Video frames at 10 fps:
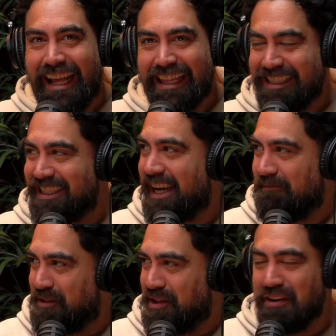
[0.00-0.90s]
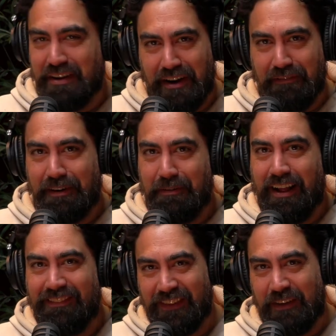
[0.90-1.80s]
They had to come turn it off.
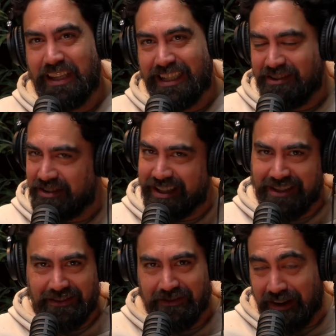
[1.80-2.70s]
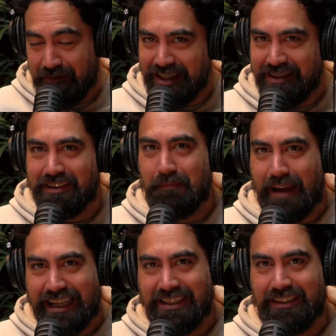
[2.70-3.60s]
I'm trying to do, what am I doing, a
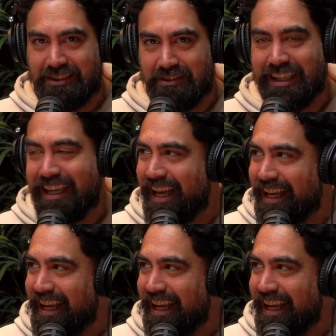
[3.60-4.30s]
magic trick here?